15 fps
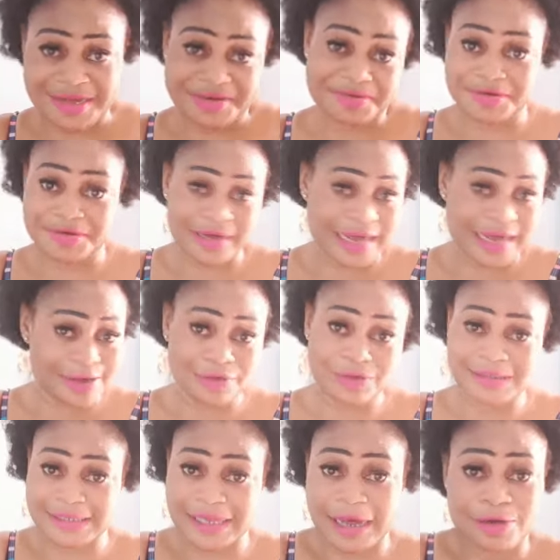
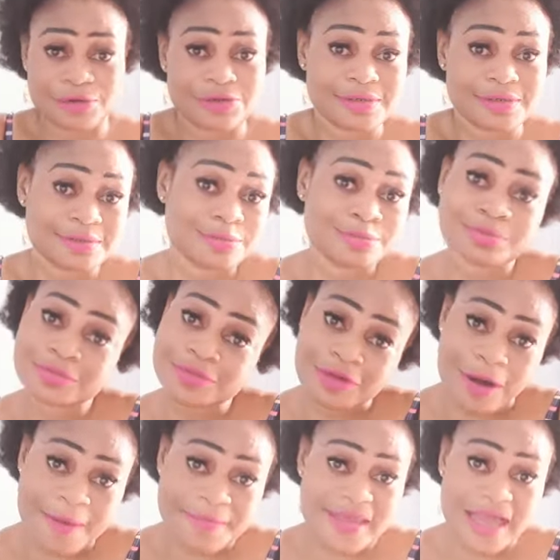I'll not
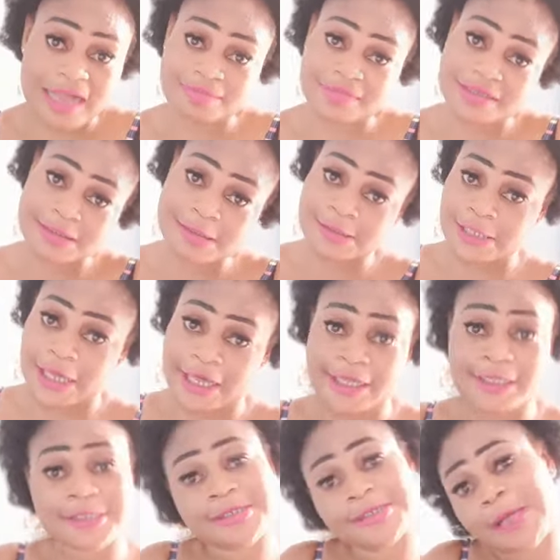come here and be
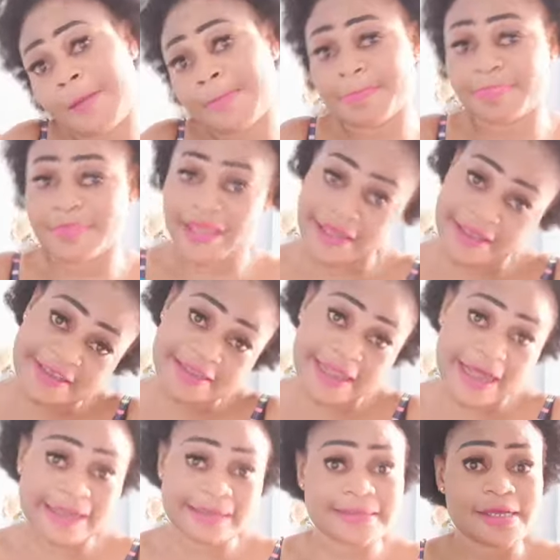saying something
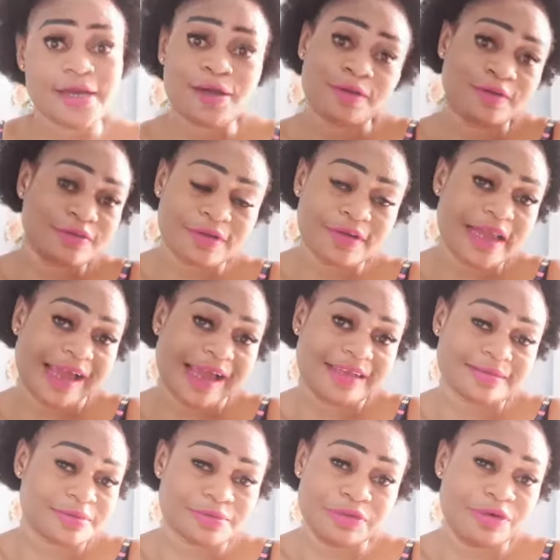that will not
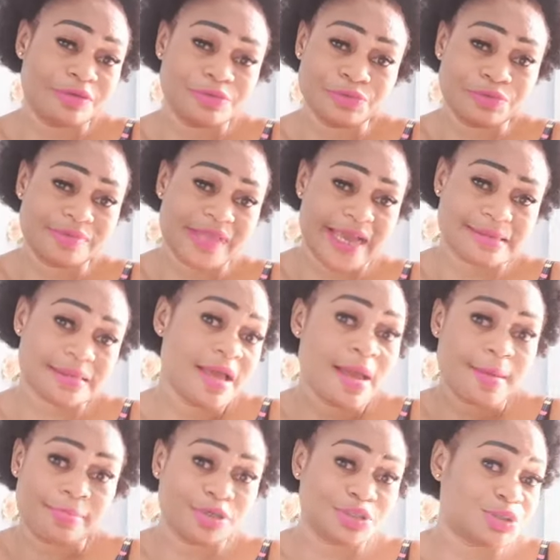nice, will not look nice,
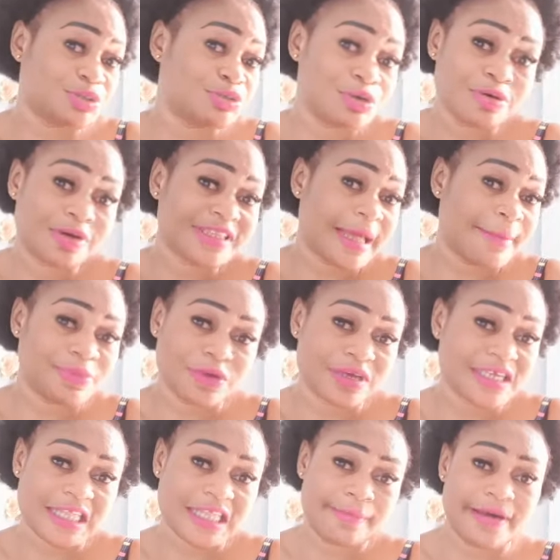but you know what I'm
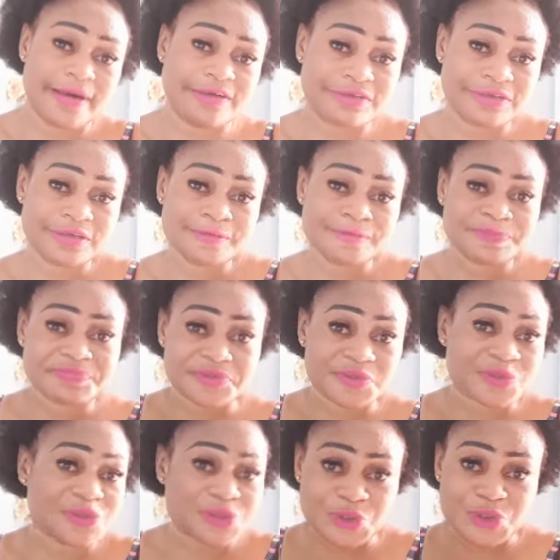talking about.
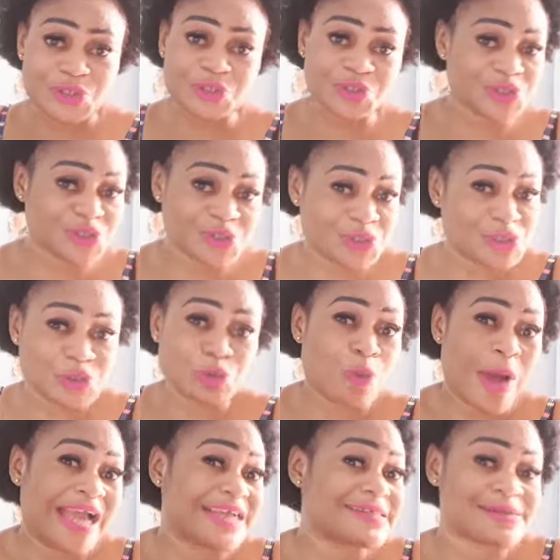So just
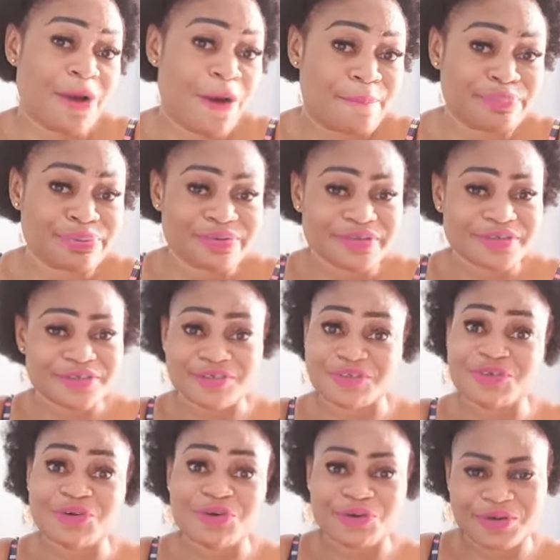wise up,
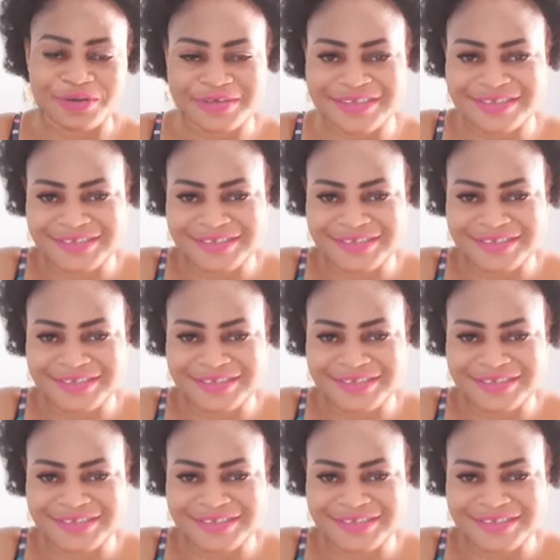you know.